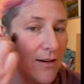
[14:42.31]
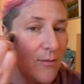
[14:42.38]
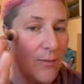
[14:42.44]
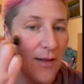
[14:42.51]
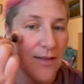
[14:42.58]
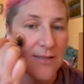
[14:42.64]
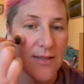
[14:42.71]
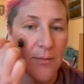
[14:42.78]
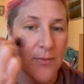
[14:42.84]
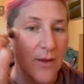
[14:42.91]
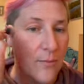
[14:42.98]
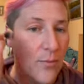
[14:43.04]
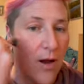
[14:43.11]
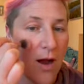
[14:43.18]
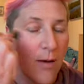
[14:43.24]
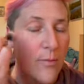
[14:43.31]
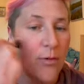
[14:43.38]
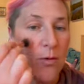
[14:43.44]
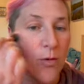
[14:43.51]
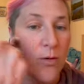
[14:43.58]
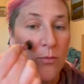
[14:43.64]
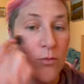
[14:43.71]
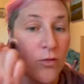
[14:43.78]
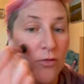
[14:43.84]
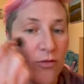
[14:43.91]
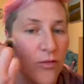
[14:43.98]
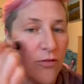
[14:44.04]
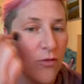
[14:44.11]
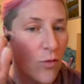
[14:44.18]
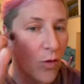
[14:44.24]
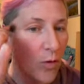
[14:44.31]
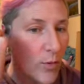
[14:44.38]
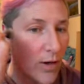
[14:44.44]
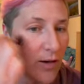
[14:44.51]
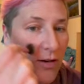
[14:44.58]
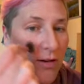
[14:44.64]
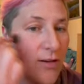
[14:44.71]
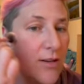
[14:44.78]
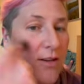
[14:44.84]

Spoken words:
makes something pop or move forward.